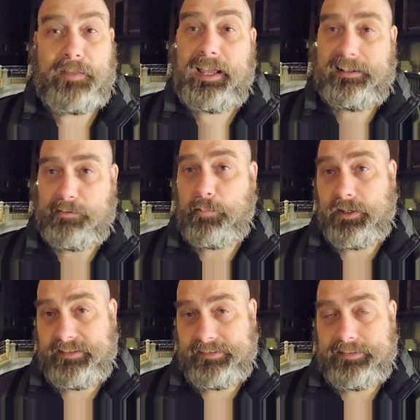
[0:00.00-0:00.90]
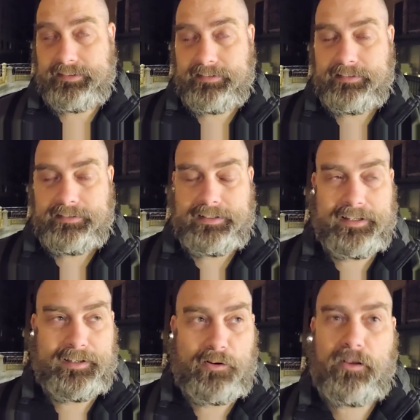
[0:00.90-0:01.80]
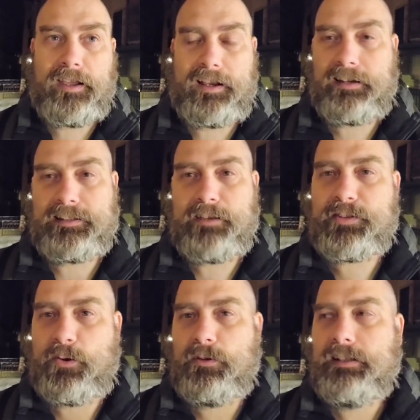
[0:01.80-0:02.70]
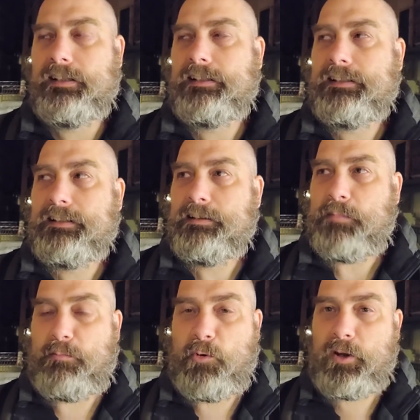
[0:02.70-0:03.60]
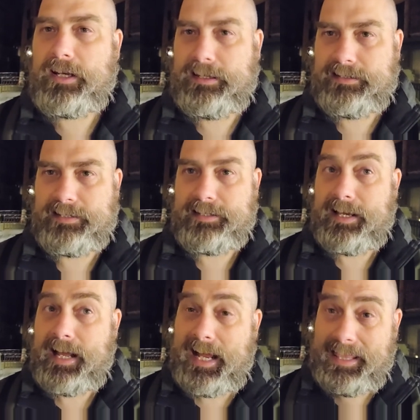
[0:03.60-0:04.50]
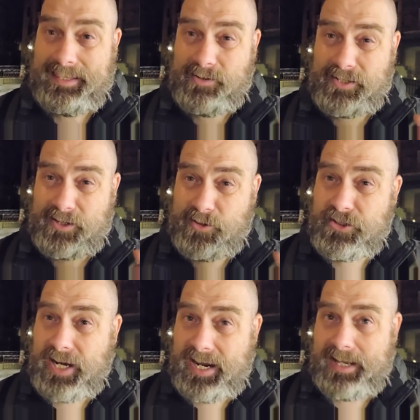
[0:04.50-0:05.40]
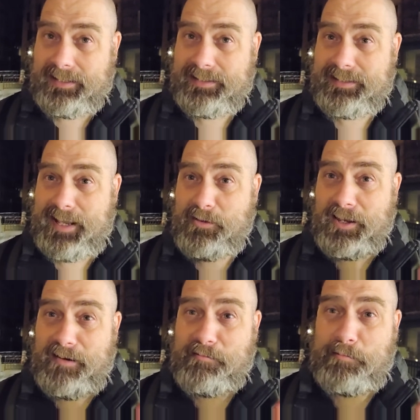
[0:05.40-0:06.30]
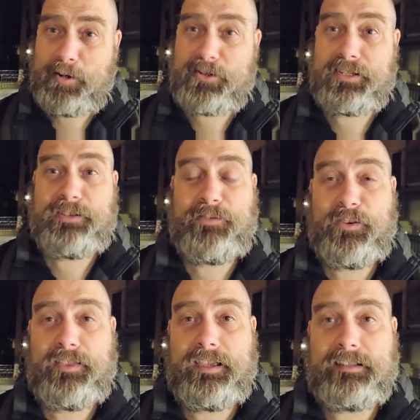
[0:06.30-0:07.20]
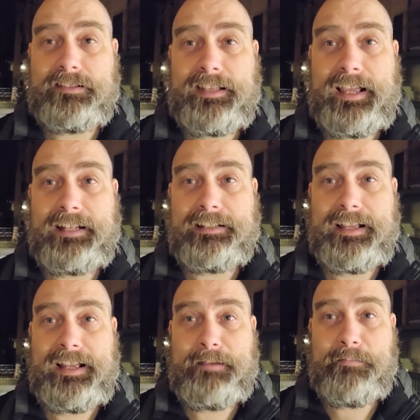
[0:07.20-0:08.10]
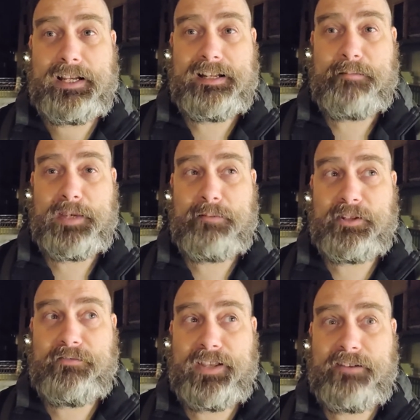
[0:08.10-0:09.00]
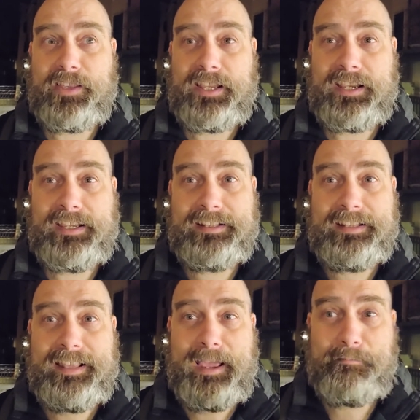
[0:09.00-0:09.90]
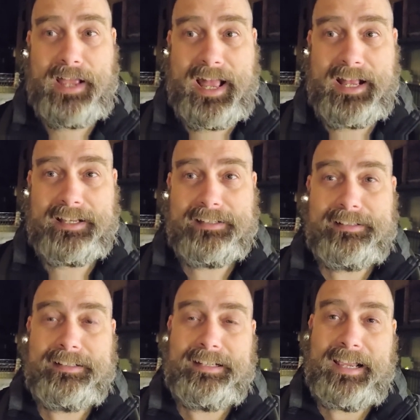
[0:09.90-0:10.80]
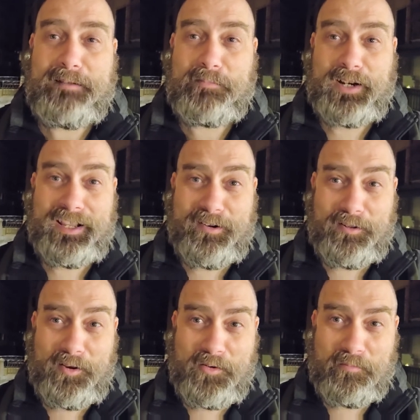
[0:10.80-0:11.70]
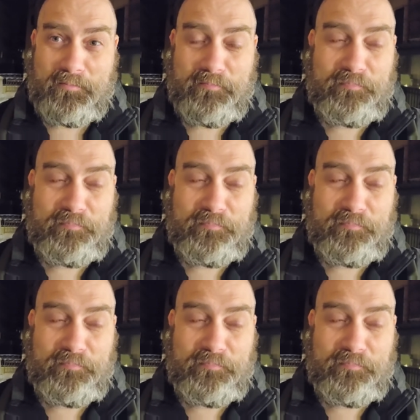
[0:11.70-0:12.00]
And the pills and all that kind of stuff. So my point is there's a good chance now that I've purchased a few things that I might not be able to fit everything into that bag and bring it all home.